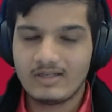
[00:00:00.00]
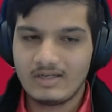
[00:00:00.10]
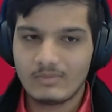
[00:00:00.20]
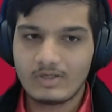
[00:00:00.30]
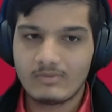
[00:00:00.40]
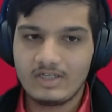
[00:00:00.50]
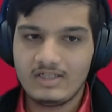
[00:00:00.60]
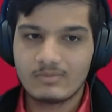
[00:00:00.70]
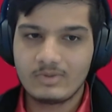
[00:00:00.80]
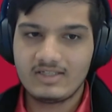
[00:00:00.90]
When
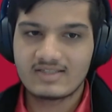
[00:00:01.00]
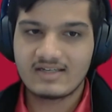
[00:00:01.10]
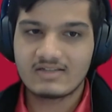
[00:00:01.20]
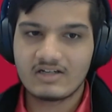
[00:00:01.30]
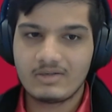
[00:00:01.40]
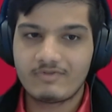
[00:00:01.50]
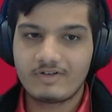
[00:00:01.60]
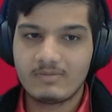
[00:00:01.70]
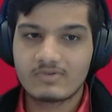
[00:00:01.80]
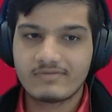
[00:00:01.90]
we set
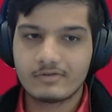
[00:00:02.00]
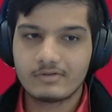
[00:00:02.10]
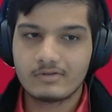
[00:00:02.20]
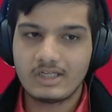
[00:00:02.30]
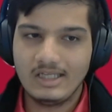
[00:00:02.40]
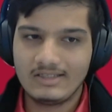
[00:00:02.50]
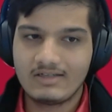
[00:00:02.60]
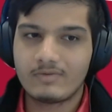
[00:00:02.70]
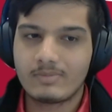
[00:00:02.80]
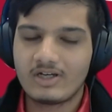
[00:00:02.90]
timeframes for
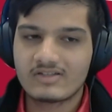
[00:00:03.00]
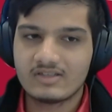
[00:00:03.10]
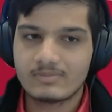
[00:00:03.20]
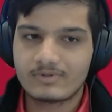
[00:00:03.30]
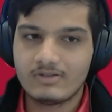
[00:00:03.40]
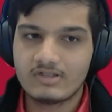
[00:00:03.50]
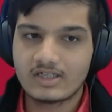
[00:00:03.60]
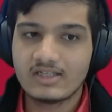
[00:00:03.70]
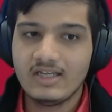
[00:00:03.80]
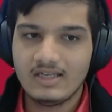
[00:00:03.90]
different parts of the
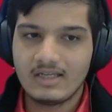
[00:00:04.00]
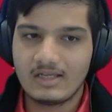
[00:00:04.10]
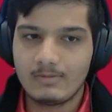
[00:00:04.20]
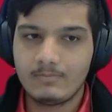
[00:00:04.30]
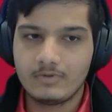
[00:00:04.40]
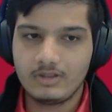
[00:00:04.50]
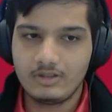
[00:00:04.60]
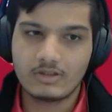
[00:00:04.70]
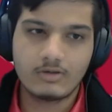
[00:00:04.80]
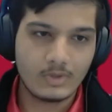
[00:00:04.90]
project,
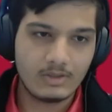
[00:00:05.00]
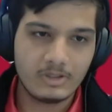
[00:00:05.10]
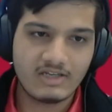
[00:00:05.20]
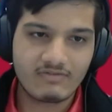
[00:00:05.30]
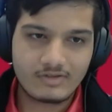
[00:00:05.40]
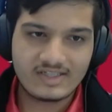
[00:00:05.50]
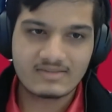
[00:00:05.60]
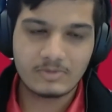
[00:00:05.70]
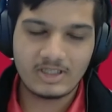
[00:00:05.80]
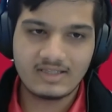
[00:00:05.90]
we never
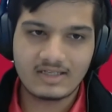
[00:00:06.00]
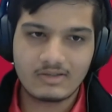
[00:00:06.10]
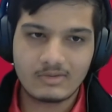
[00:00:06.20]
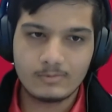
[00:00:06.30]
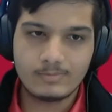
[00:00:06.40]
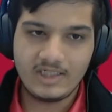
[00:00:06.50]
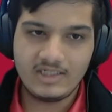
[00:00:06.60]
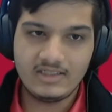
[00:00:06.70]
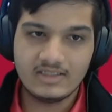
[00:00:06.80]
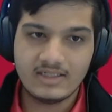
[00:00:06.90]
estimate that it will
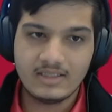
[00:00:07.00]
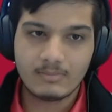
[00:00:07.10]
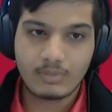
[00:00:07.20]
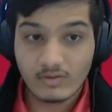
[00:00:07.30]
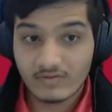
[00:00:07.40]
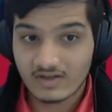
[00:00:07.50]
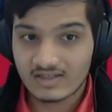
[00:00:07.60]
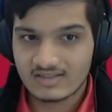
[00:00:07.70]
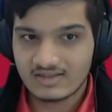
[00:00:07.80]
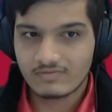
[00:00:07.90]
be
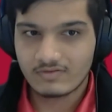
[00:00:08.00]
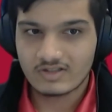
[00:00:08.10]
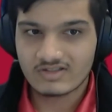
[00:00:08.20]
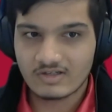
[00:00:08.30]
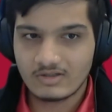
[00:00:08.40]
perfect in the first go.